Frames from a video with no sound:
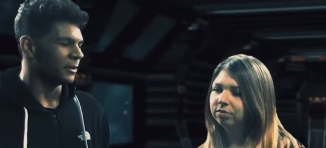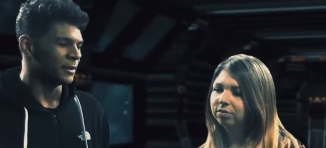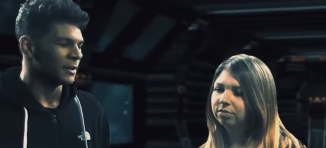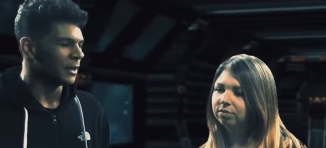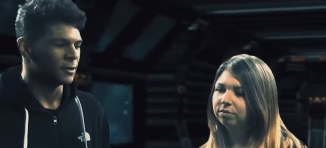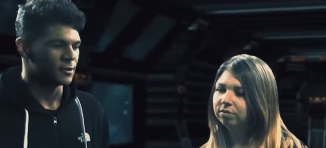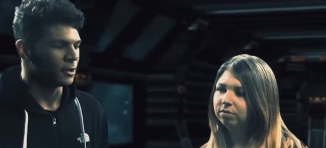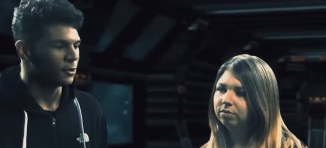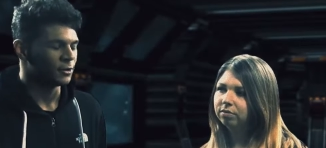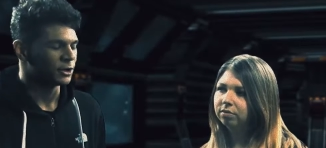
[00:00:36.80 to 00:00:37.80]
Speaker 1: like they're setting us
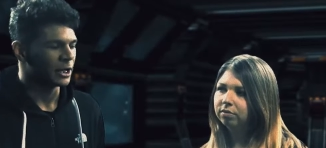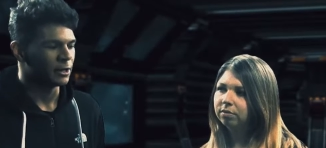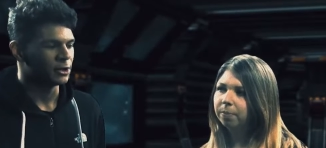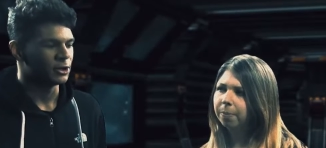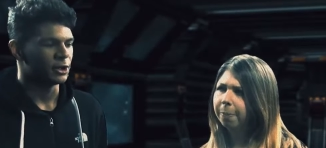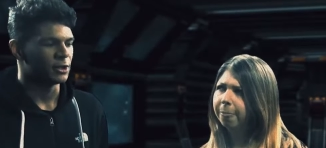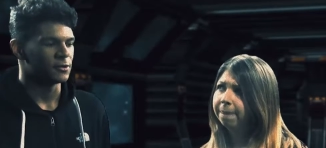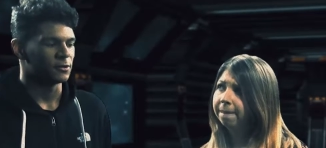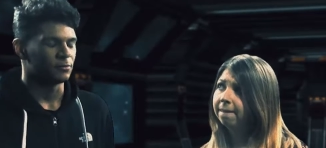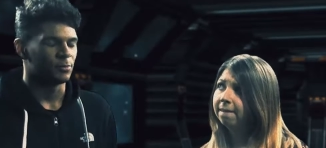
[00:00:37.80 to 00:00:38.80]
a load of
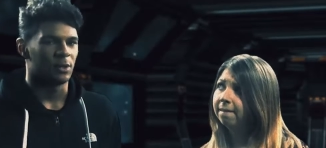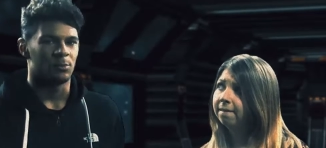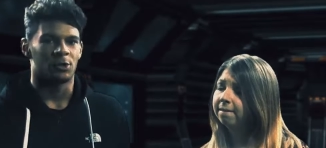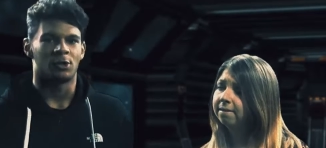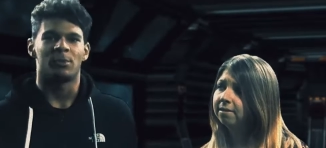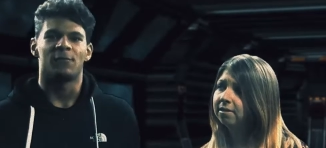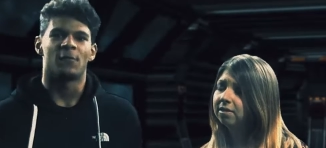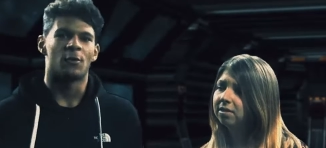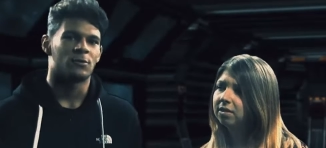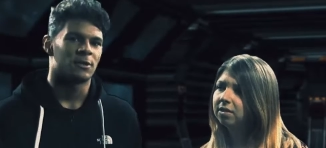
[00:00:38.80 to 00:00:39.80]
challenges and people are going to be
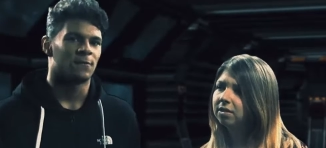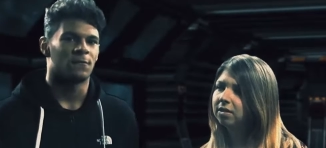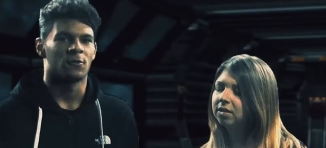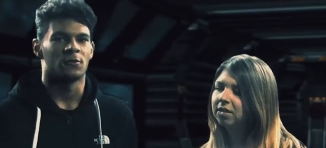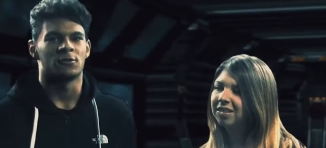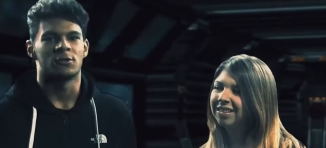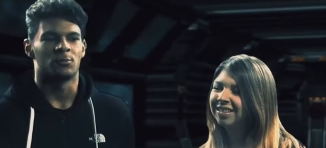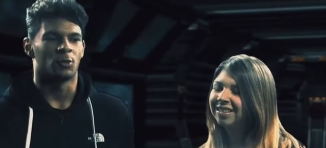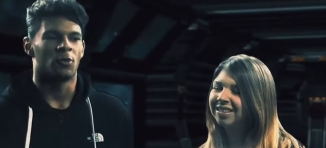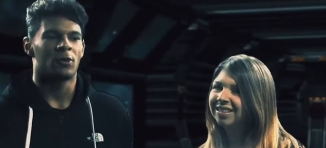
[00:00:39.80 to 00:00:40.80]
voting for us
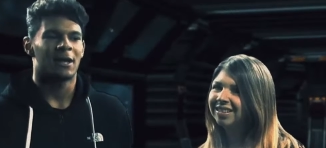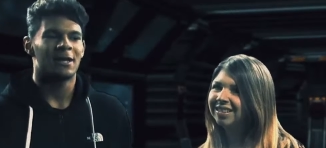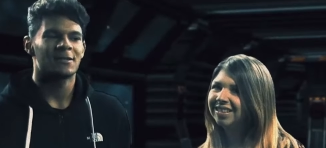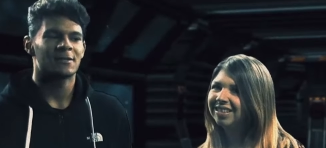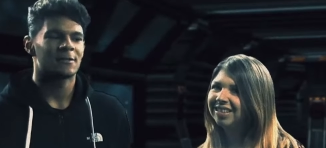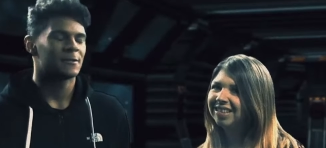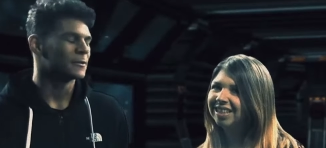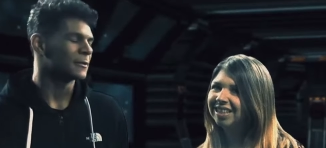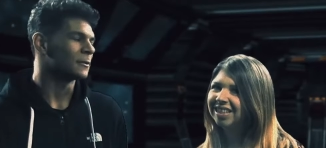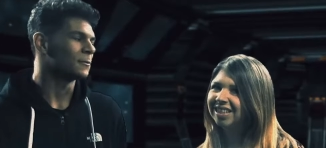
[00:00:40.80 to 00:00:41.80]
to broadcast. So
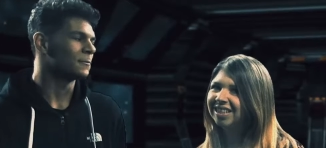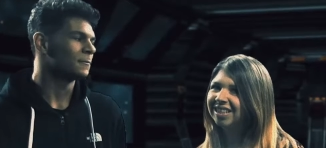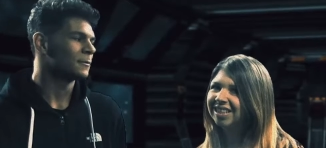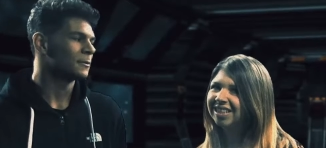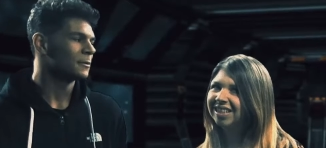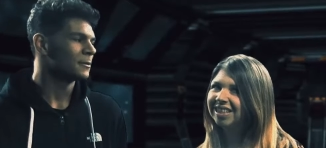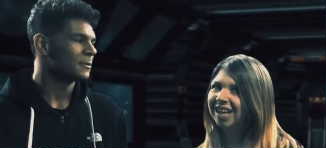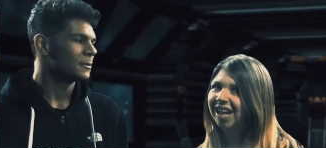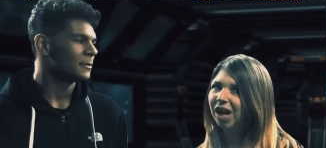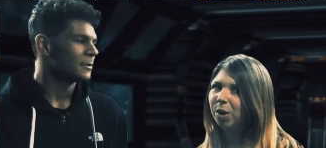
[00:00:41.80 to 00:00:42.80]
ah,
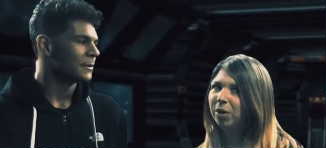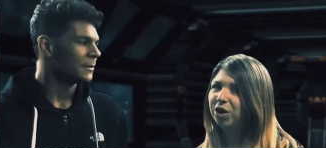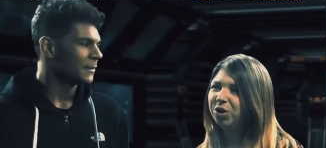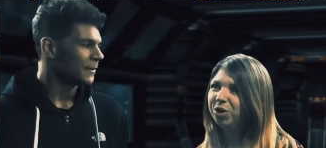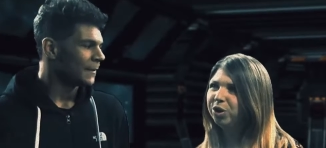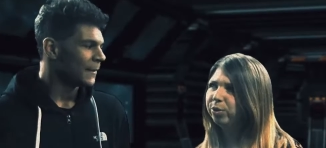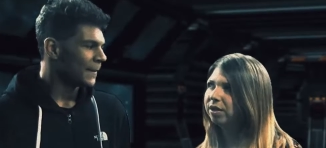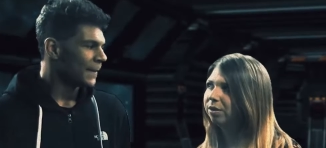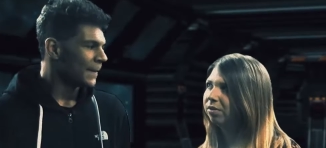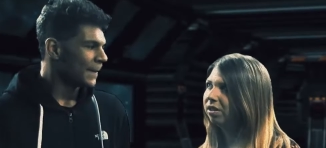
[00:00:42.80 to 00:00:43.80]
Speaker 2: damn! I knew there
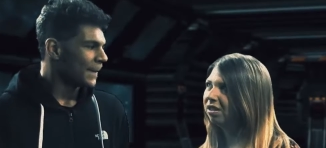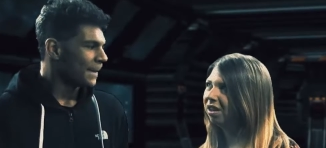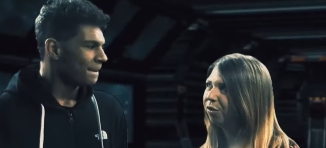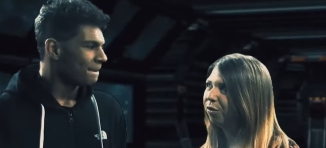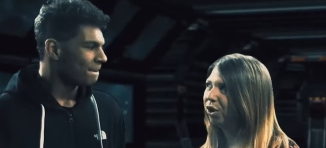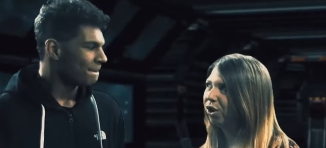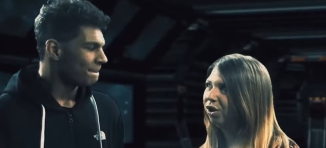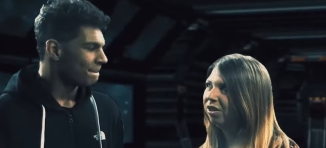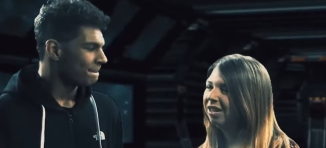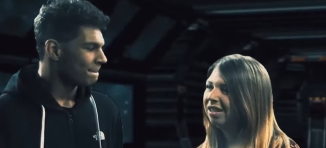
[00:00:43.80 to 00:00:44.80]
was something that I
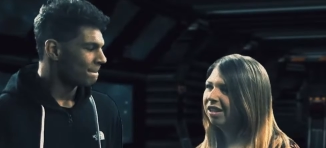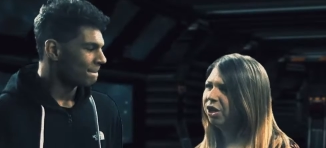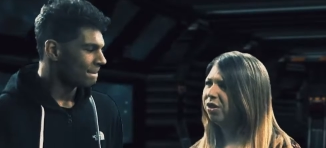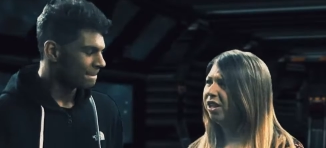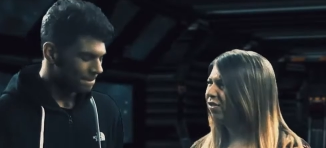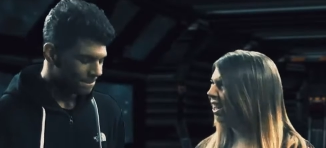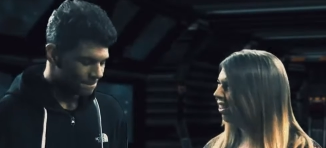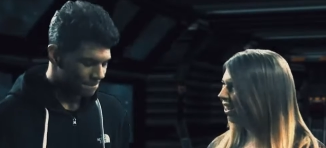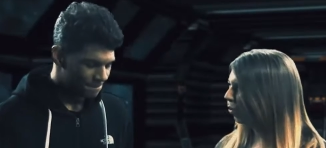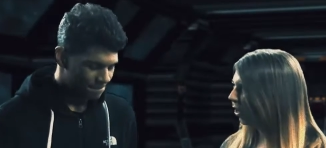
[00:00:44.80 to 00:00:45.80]
forgot. Can you think of
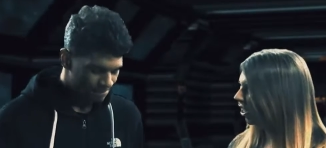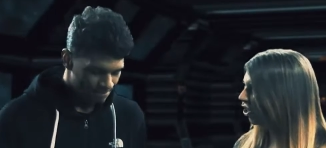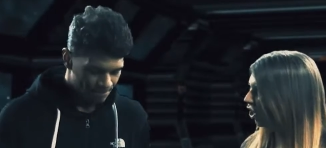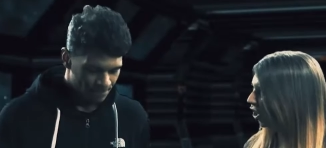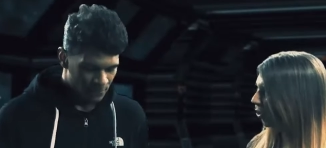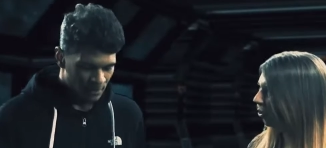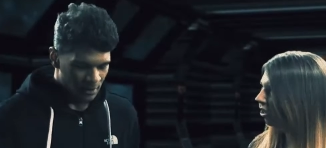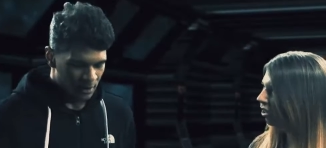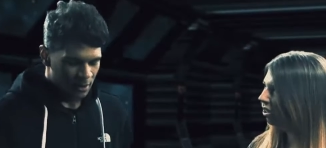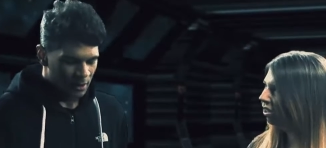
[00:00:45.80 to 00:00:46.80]
anything we can do?